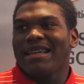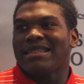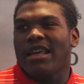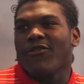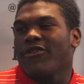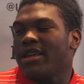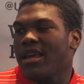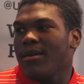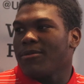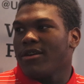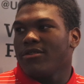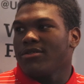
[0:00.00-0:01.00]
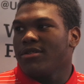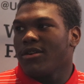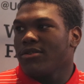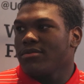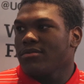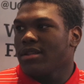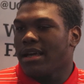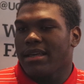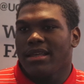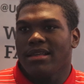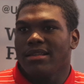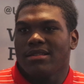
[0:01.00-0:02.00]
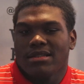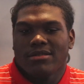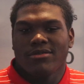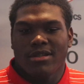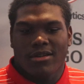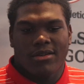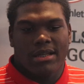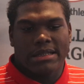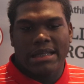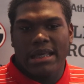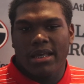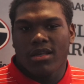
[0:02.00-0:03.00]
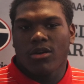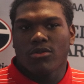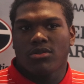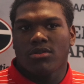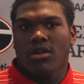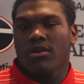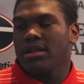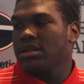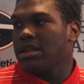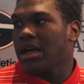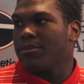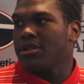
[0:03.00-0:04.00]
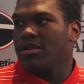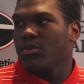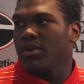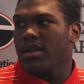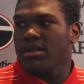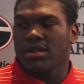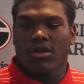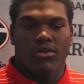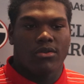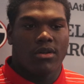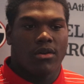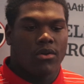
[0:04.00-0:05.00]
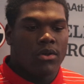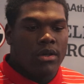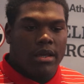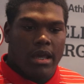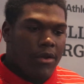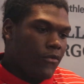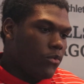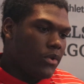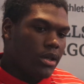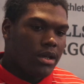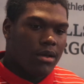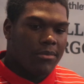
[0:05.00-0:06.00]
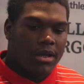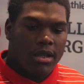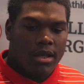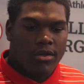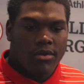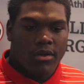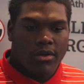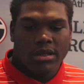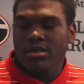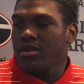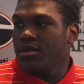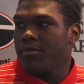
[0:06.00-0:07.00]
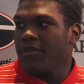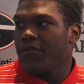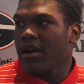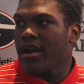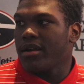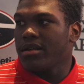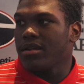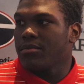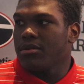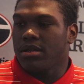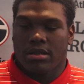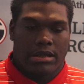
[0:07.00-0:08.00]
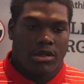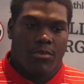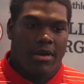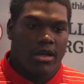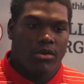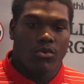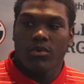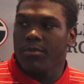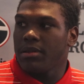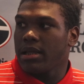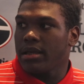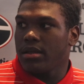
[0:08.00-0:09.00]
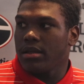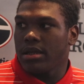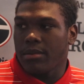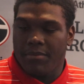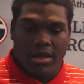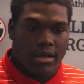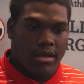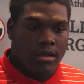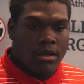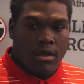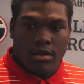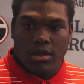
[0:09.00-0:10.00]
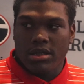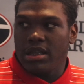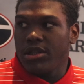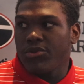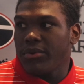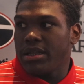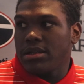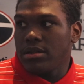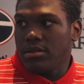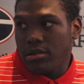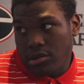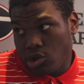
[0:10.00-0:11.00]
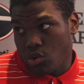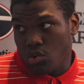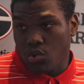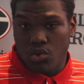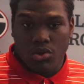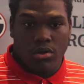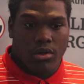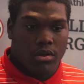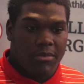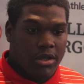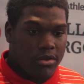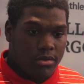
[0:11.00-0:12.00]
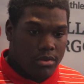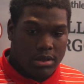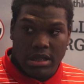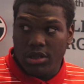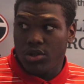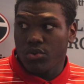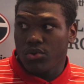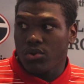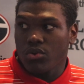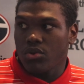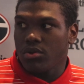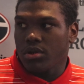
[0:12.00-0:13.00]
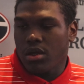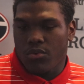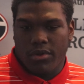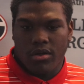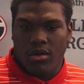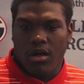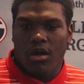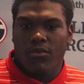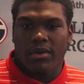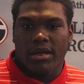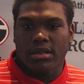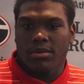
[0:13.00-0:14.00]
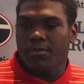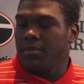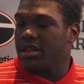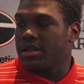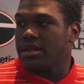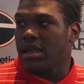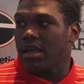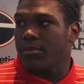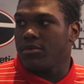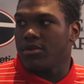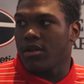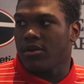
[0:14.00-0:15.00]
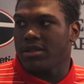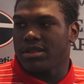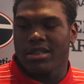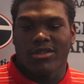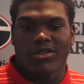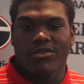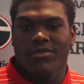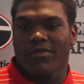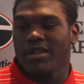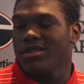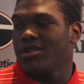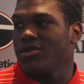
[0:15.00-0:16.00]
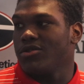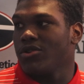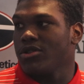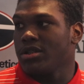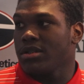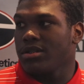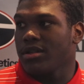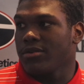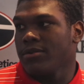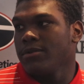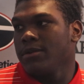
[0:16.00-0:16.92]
That's every game, though. As a head coach, his job is to win. So, every week coming in, he's going to be fired up. It don't matter who we play. It can be a D3 school, it can be a D2 school. We're going to always be the same. It's still the University of Georgia, so.